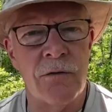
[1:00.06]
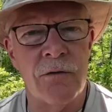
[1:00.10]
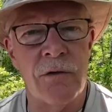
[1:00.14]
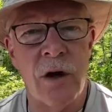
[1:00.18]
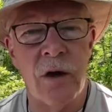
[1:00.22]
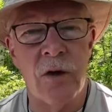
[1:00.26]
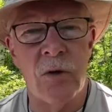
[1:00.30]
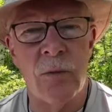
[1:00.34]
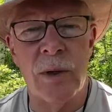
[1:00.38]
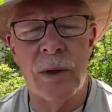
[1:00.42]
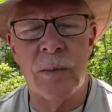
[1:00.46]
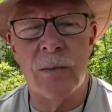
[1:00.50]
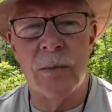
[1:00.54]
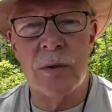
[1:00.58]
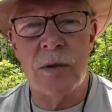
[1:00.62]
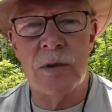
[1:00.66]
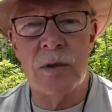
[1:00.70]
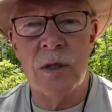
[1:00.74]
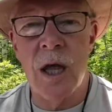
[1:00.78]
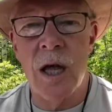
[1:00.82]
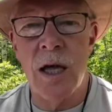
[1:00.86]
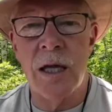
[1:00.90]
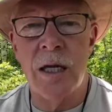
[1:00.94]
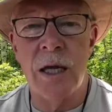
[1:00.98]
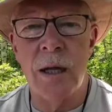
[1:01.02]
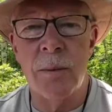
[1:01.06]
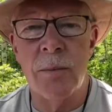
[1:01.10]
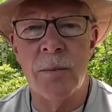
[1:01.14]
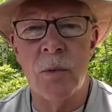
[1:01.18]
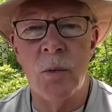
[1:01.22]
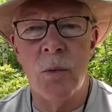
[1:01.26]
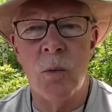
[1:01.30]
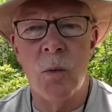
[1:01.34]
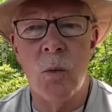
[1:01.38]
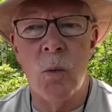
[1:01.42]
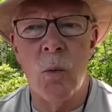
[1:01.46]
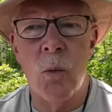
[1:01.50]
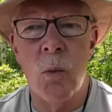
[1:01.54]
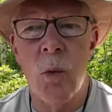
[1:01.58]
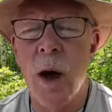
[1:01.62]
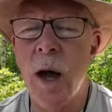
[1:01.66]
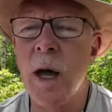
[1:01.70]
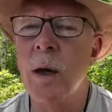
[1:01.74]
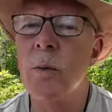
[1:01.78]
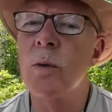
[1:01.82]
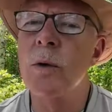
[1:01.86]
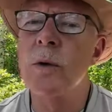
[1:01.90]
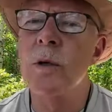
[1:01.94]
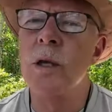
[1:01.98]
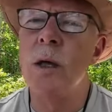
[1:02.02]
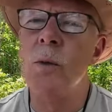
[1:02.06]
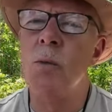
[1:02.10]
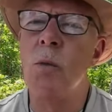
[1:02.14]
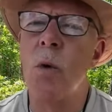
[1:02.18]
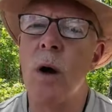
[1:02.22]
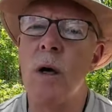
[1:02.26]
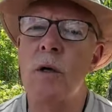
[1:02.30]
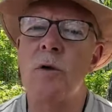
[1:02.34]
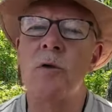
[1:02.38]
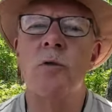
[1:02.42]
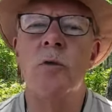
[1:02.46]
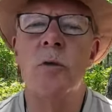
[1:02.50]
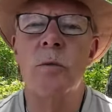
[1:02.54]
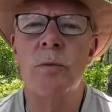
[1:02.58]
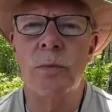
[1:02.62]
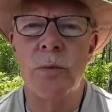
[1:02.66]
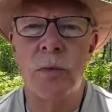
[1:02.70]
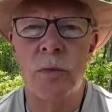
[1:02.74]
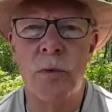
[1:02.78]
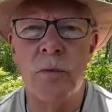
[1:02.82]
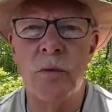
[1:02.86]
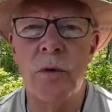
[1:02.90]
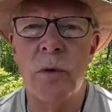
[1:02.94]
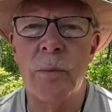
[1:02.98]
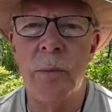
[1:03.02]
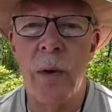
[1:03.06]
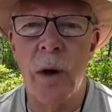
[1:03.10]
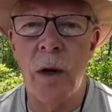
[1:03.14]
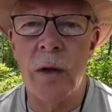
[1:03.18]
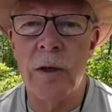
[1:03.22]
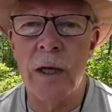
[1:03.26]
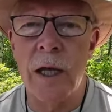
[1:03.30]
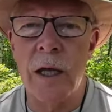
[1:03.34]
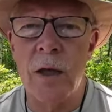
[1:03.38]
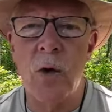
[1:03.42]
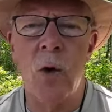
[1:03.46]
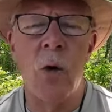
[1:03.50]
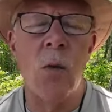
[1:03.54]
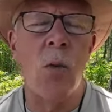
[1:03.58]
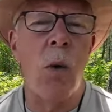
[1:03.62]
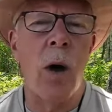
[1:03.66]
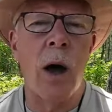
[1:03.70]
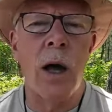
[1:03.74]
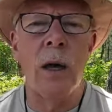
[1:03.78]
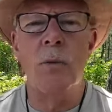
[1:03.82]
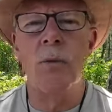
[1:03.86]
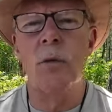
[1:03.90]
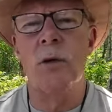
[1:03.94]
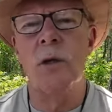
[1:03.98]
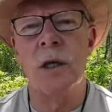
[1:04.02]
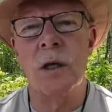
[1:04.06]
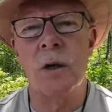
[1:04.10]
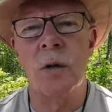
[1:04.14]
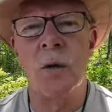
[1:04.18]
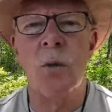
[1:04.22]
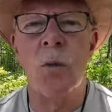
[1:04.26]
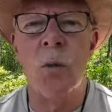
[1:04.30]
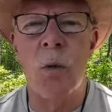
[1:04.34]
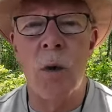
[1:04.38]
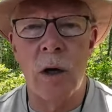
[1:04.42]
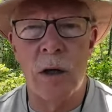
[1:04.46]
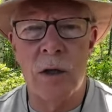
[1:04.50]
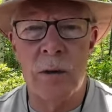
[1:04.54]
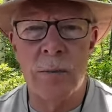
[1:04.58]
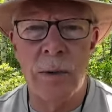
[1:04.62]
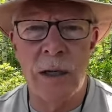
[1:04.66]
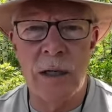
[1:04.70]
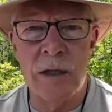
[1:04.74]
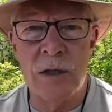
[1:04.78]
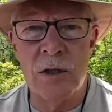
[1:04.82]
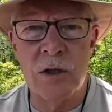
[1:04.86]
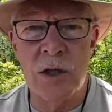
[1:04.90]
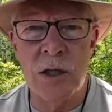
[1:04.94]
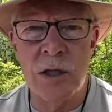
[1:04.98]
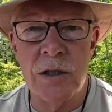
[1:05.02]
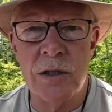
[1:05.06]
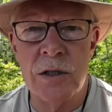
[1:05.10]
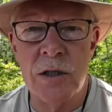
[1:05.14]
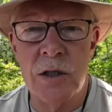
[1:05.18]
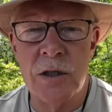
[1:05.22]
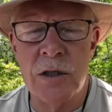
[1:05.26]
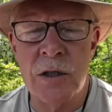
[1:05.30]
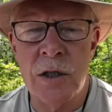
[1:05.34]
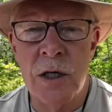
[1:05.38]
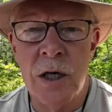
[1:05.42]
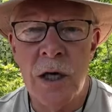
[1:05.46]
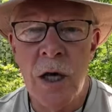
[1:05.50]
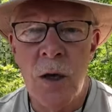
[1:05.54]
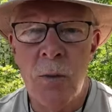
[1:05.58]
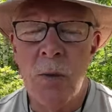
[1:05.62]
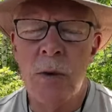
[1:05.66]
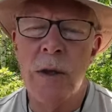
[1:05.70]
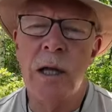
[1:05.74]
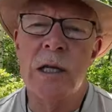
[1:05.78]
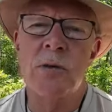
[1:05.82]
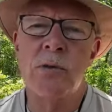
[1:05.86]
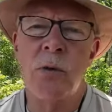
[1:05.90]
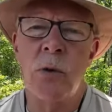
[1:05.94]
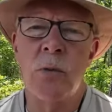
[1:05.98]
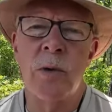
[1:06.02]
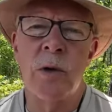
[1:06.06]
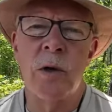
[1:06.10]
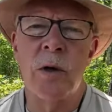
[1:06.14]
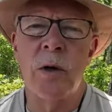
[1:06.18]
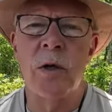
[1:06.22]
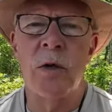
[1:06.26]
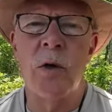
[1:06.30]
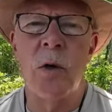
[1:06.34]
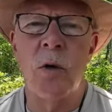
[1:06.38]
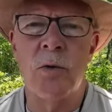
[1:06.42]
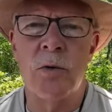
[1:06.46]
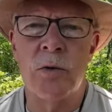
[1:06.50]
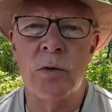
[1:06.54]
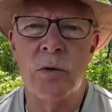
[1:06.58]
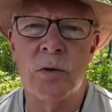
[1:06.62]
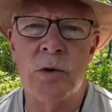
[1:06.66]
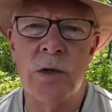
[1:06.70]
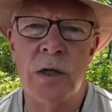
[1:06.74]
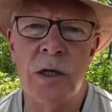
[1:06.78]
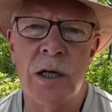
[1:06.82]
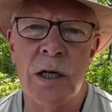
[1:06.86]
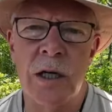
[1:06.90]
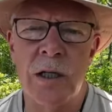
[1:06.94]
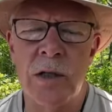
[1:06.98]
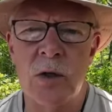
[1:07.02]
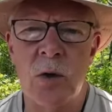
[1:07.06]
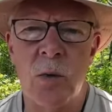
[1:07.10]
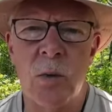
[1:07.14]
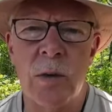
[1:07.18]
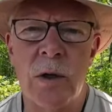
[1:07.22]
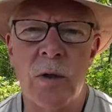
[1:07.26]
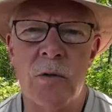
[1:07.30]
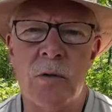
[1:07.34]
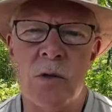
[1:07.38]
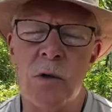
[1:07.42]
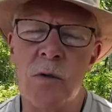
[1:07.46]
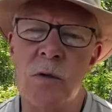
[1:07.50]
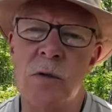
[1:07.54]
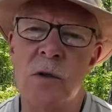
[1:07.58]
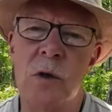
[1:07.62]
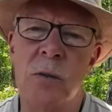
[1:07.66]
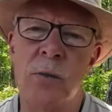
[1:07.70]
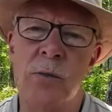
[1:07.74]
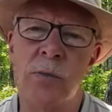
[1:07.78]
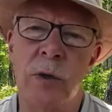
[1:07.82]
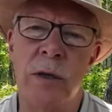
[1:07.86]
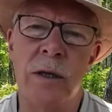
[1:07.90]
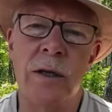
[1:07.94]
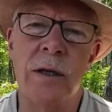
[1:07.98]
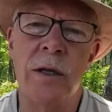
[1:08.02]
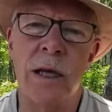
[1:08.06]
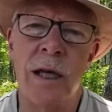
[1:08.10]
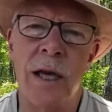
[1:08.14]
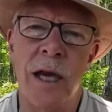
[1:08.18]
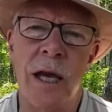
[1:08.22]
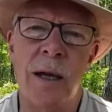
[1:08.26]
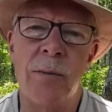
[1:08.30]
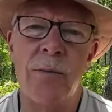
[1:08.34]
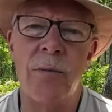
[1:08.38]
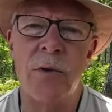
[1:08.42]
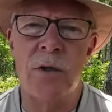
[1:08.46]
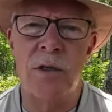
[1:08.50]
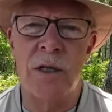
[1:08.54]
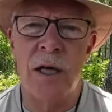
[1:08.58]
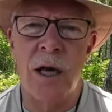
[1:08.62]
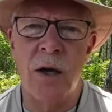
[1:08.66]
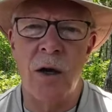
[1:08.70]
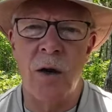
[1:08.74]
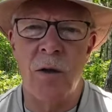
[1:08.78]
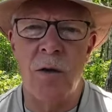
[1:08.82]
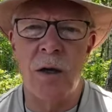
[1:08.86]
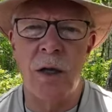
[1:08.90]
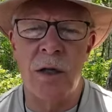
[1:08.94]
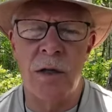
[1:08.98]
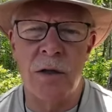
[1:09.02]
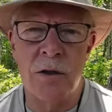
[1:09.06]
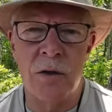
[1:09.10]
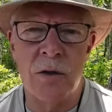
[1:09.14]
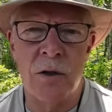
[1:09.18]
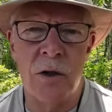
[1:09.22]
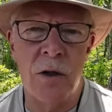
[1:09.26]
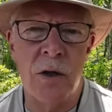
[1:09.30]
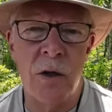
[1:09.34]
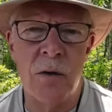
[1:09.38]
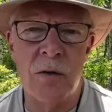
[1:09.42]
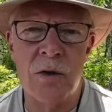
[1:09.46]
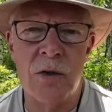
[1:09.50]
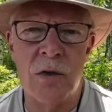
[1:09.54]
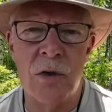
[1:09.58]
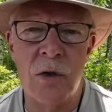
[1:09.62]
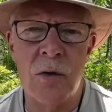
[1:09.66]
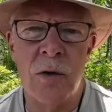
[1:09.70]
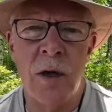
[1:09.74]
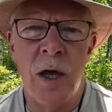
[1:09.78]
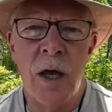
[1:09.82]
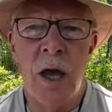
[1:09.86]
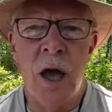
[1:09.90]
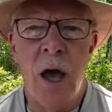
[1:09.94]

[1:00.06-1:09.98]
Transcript: Fire Maple's lineup, why would they want to improve upon that or why would they want to make changes? Well, that's what we're going to go through today. So what I'll do is I'll bring the camera down a little closer.